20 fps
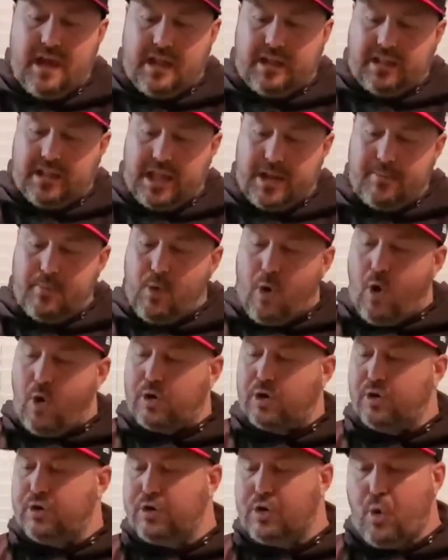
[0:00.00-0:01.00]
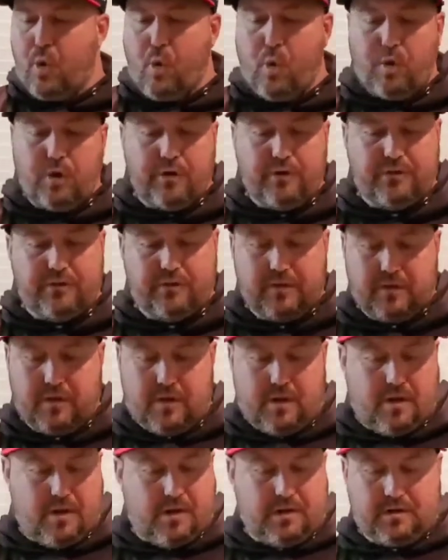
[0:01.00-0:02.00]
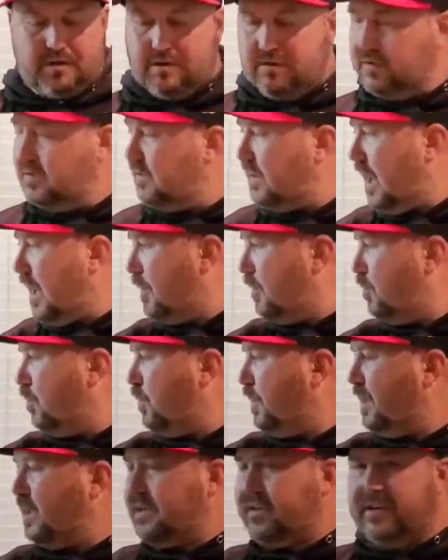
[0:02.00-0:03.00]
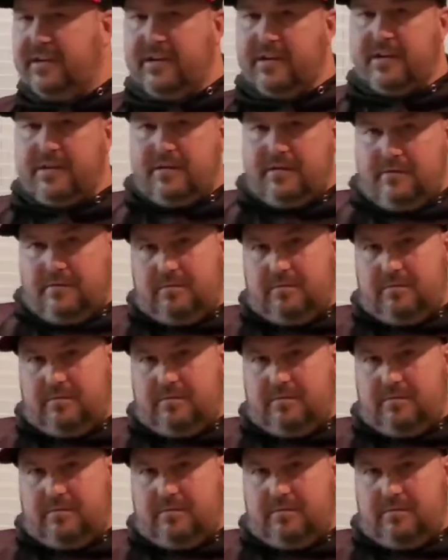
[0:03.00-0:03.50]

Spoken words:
Label all your doors, like we did.